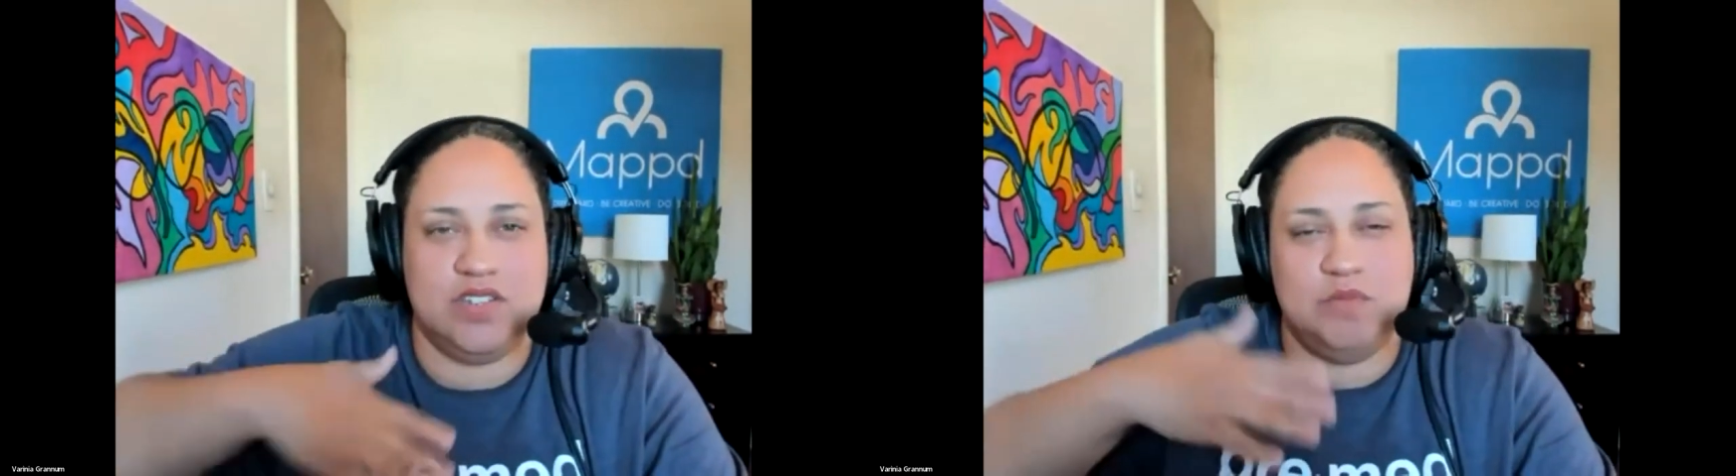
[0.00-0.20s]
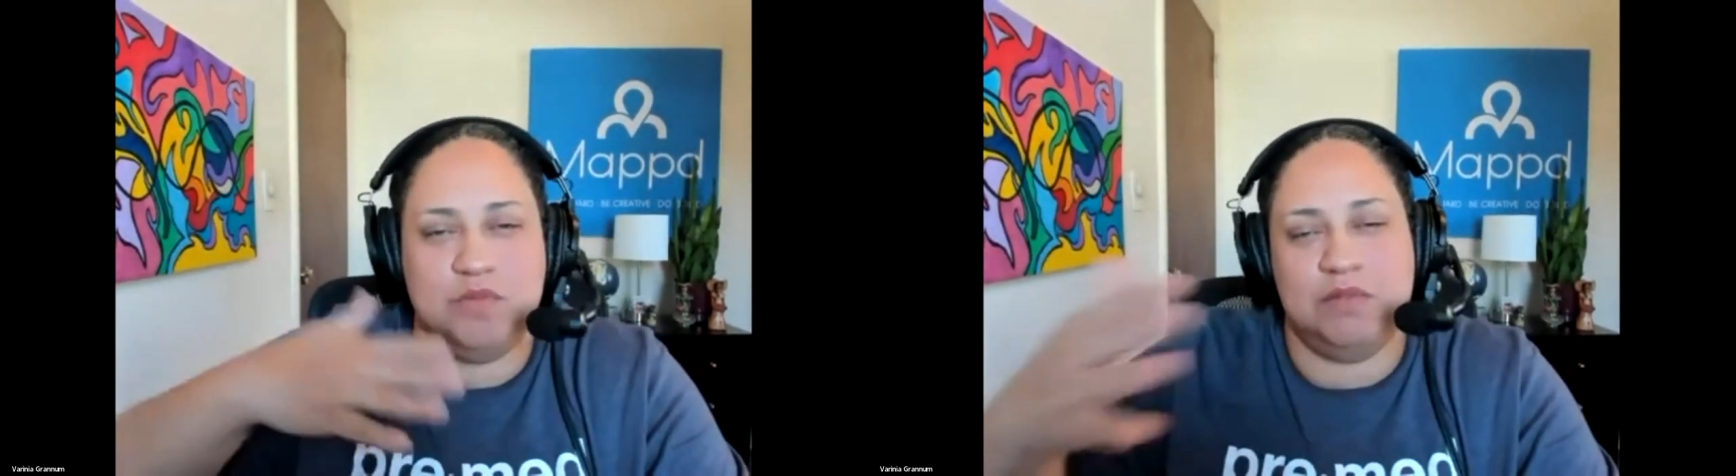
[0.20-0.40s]

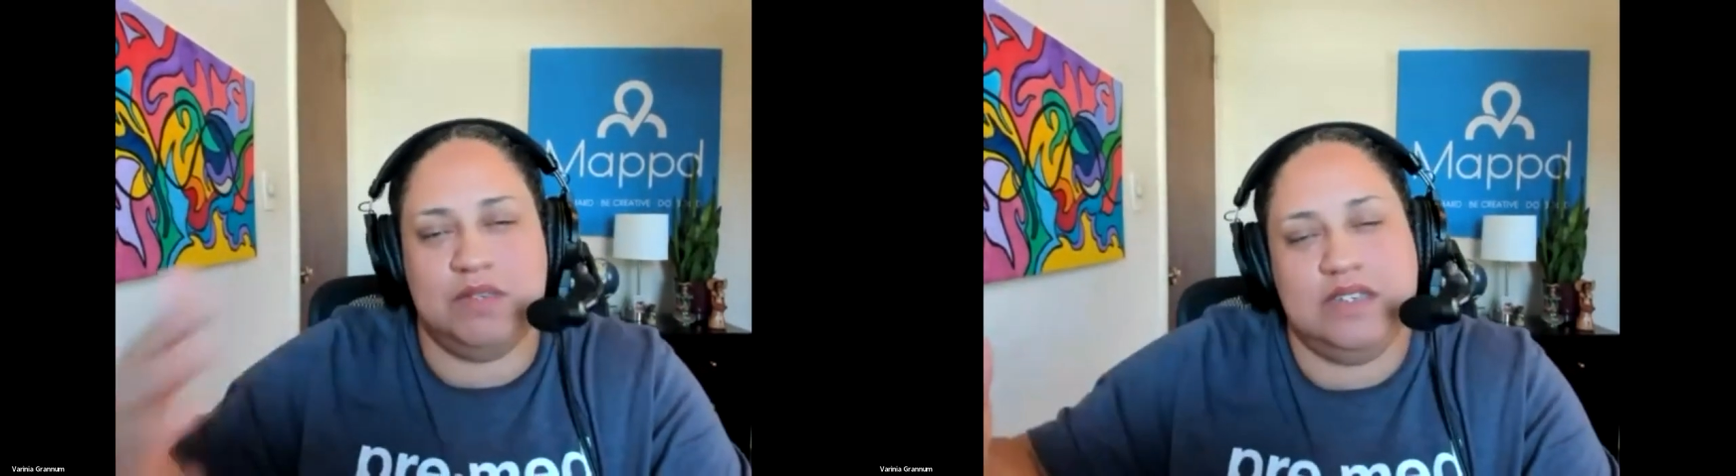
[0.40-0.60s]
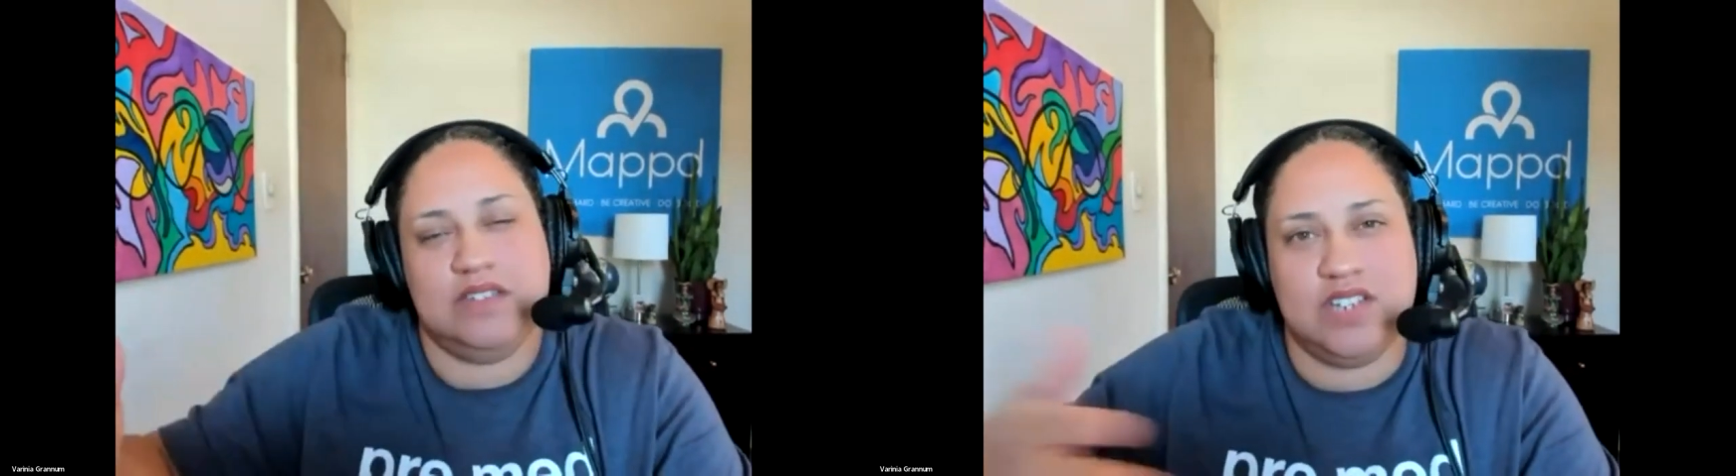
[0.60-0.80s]
So
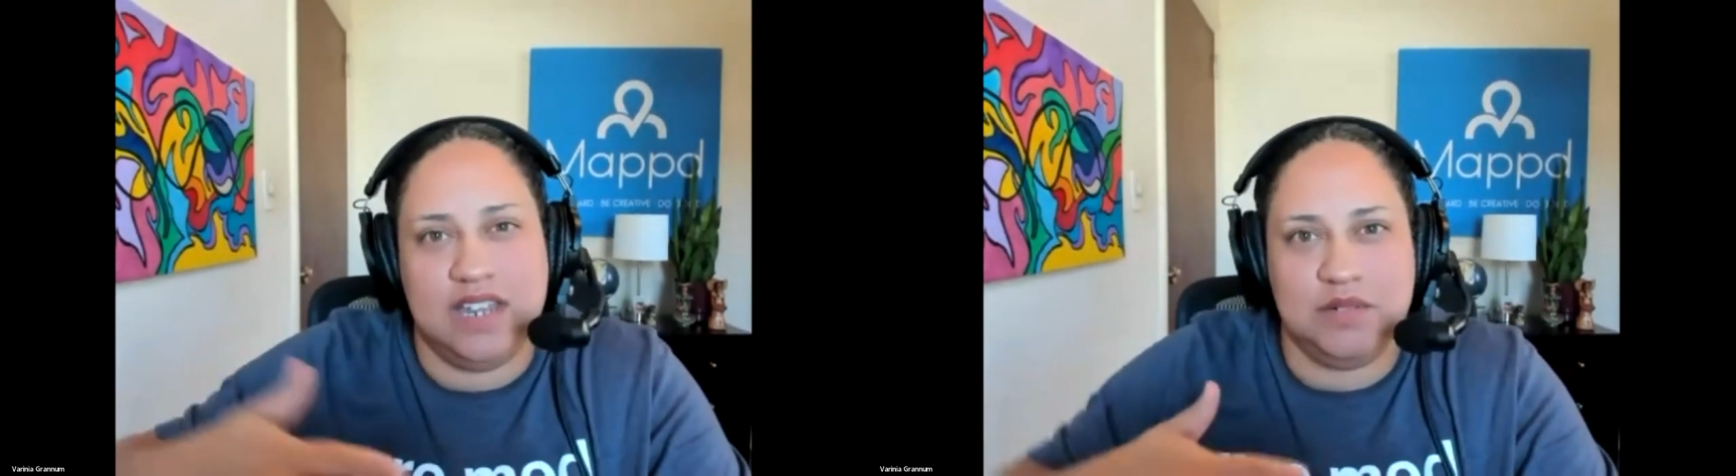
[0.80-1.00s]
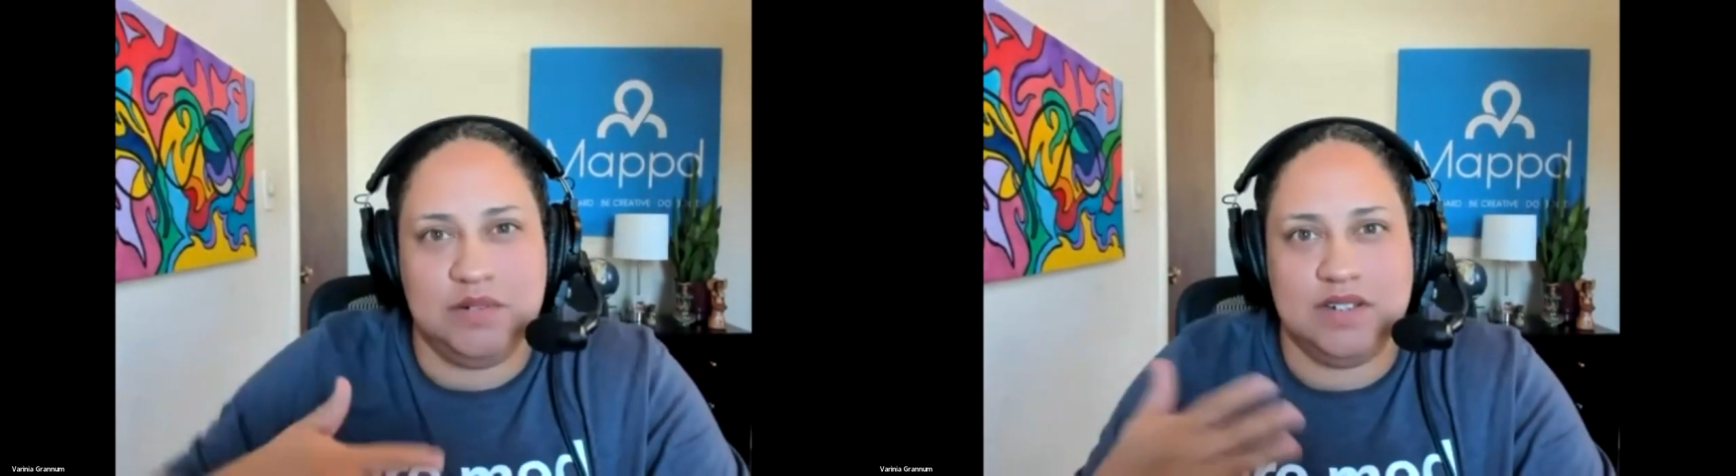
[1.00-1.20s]
maybe
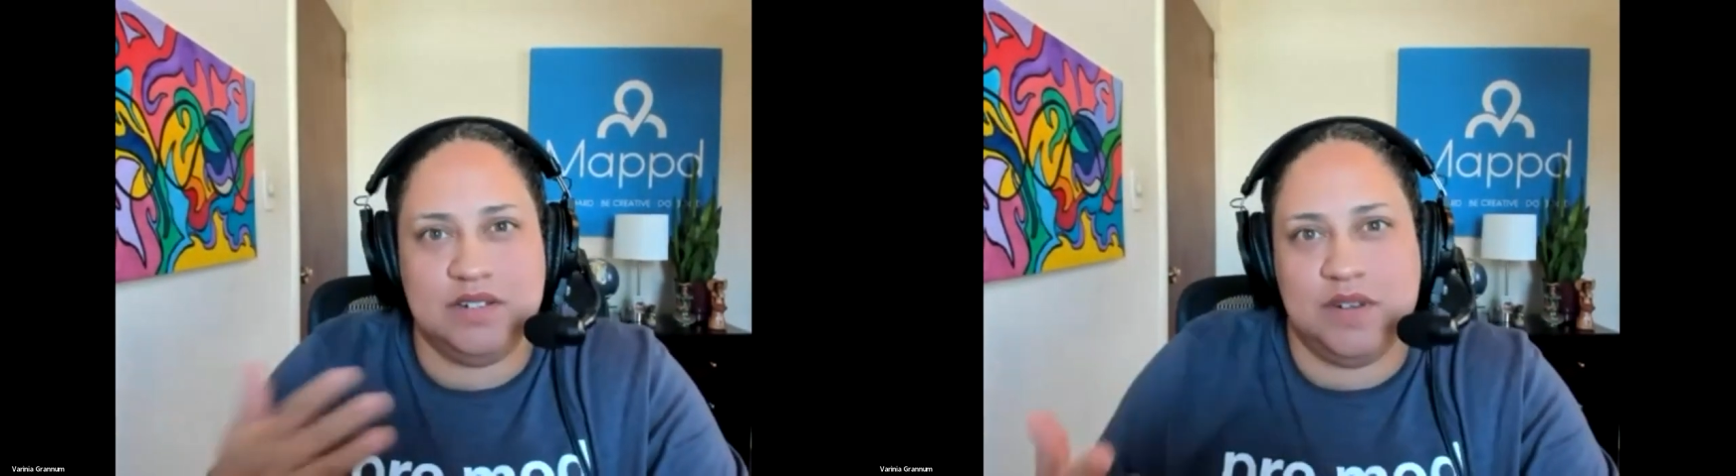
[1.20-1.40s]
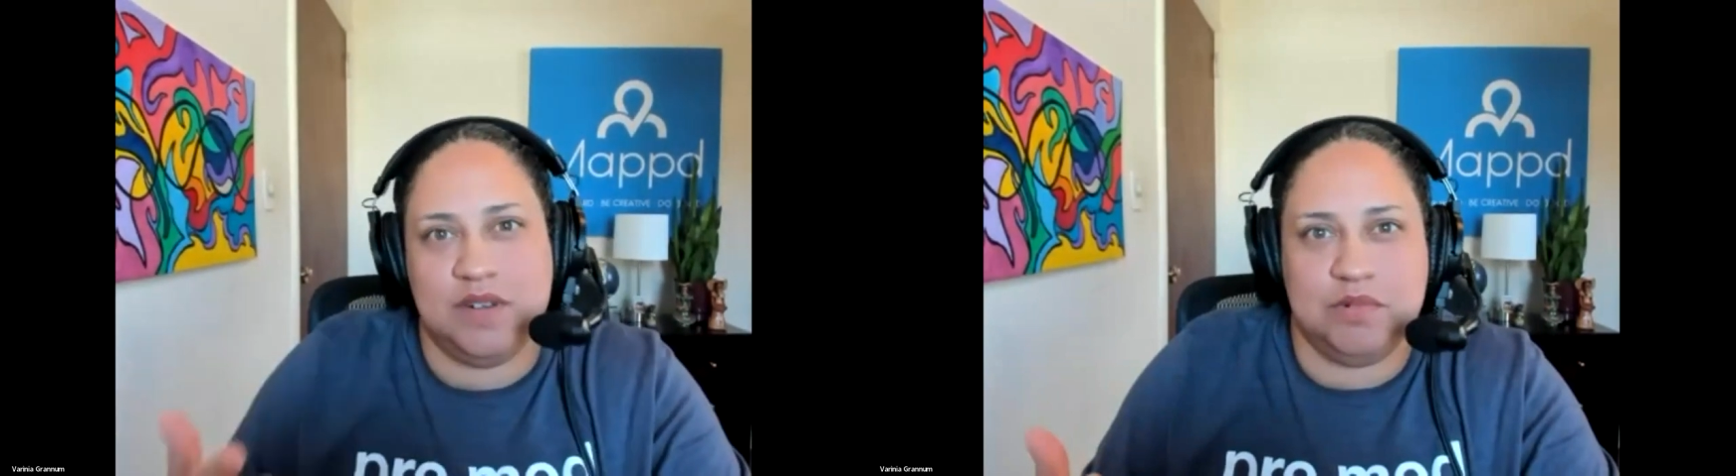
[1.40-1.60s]
January, or
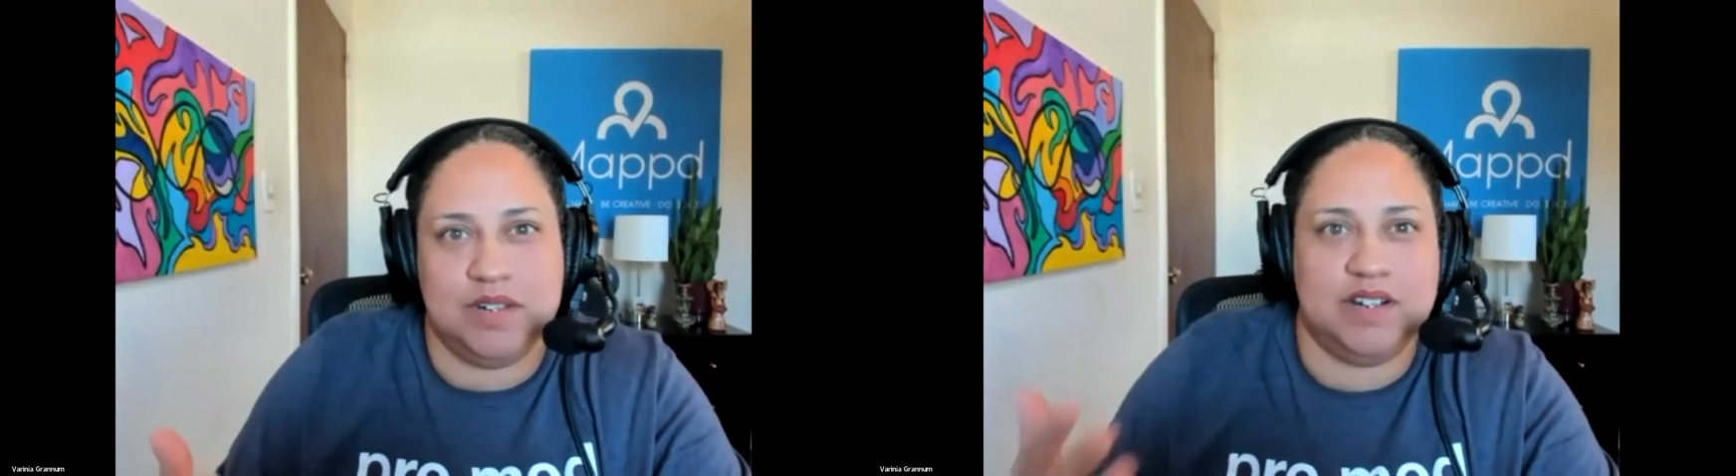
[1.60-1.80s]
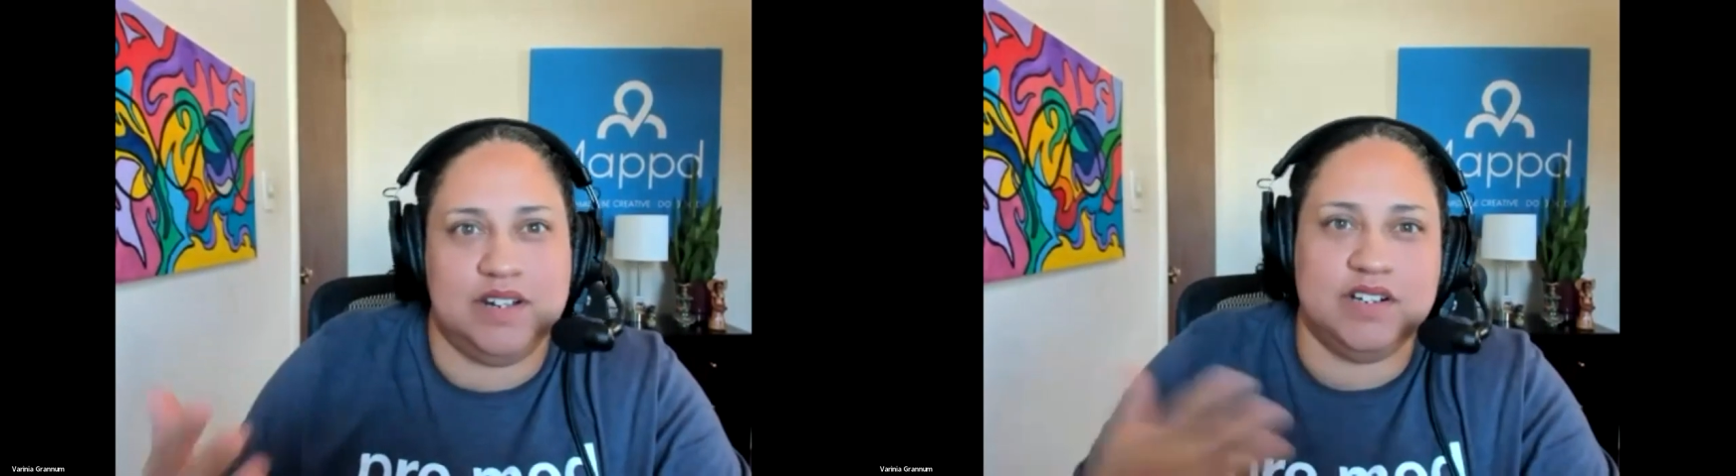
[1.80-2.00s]

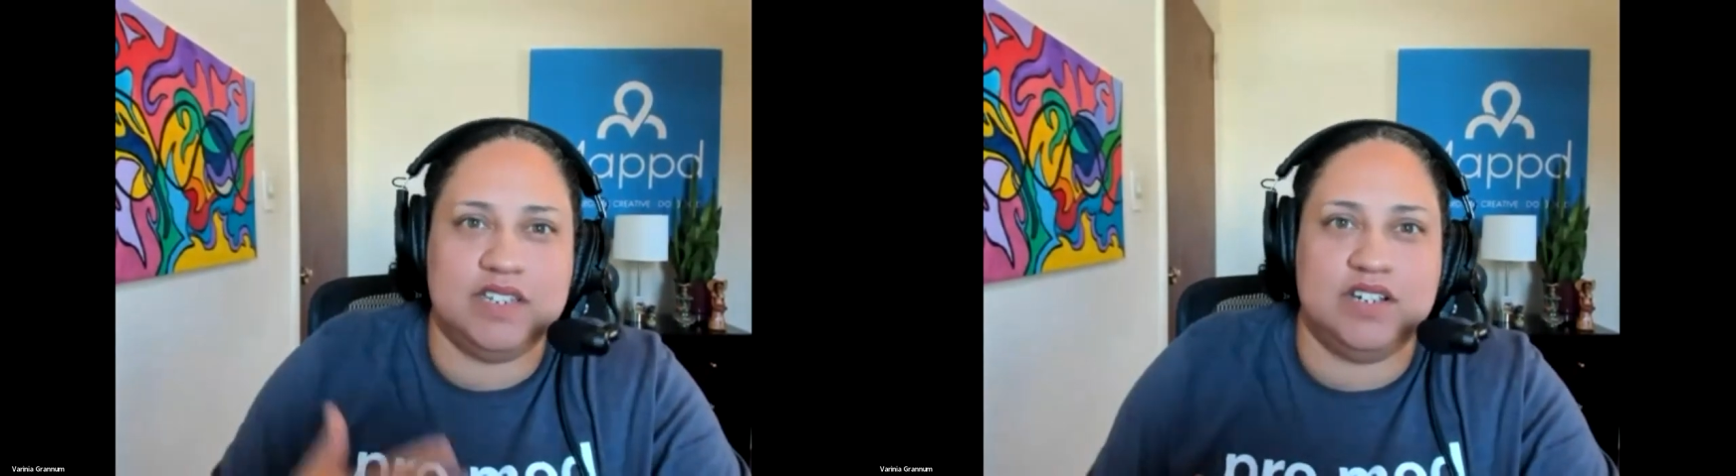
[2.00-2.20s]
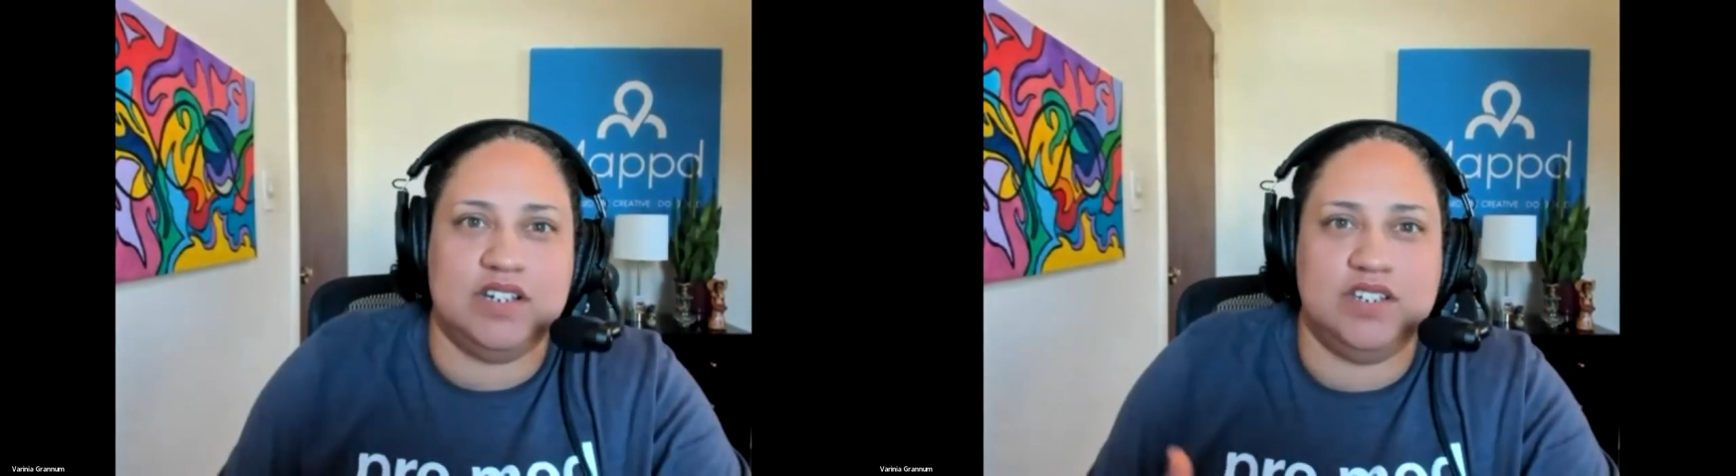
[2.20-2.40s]
February,
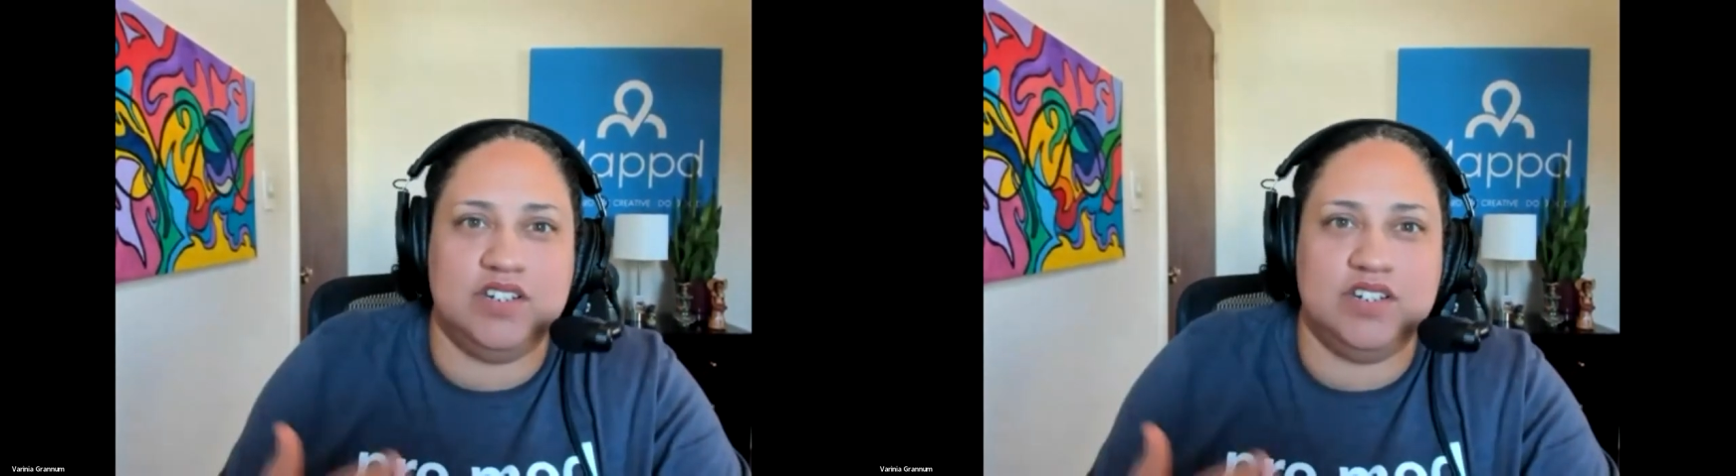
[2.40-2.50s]
early on,